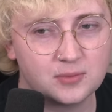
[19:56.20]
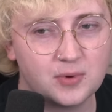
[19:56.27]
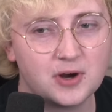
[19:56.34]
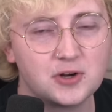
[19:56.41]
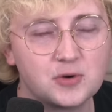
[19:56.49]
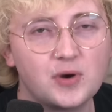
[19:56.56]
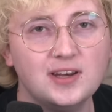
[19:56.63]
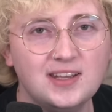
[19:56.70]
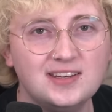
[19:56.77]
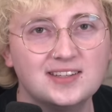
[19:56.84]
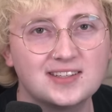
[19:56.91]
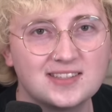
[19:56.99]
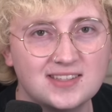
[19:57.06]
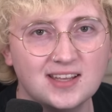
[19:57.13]
where do I need
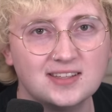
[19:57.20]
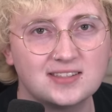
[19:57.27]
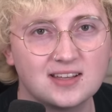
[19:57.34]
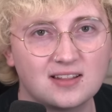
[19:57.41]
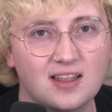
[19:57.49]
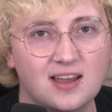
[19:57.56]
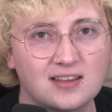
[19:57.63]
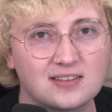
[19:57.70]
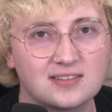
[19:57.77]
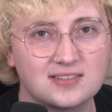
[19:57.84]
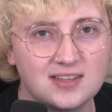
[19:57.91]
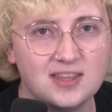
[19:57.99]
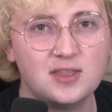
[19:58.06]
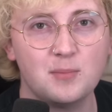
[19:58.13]
to sit to like
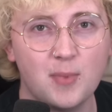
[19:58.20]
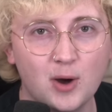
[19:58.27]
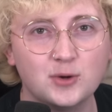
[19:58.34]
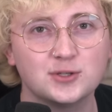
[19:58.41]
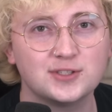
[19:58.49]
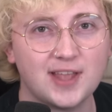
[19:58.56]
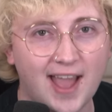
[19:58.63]
see the most